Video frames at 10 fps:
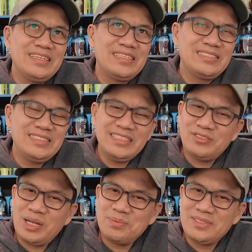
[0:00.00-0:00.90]
C
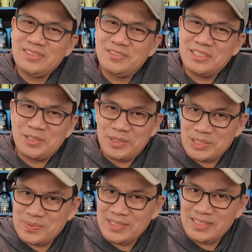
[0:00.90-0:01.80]
dropped during
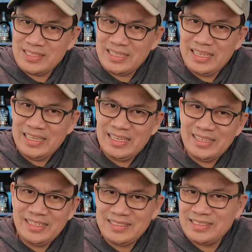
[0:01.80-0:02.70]
Christmas, and
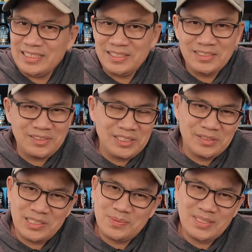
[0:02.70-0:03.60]
I decided during
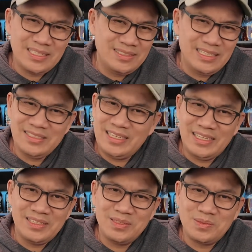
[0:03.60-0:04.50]
Christmas I'd
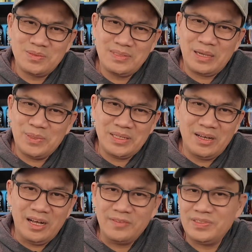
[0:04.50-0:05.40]
taken that week
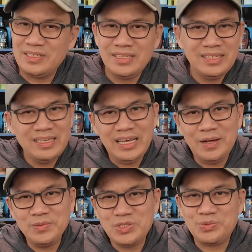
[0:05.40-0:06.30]
off, and I
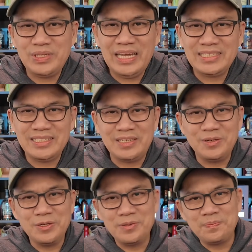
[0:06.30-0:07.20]
was just relaxing at
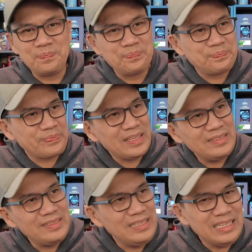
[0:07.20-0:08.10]
home,
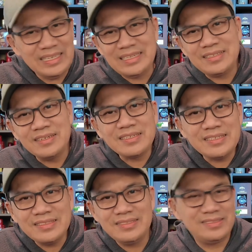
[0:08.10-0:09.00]
eating
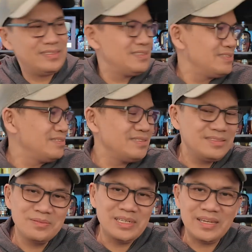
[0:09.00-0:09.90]
cookies,
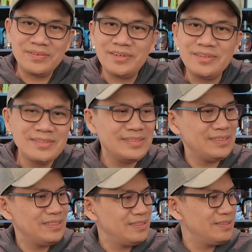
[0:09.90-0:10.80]
whatever,
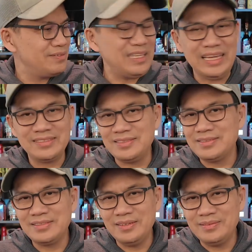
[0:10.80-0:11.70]
relaxing.
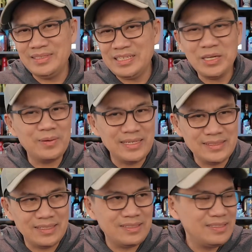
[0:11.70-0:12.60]
So didn't go
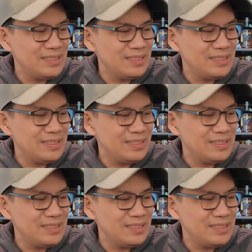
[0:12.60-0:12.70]
hunting.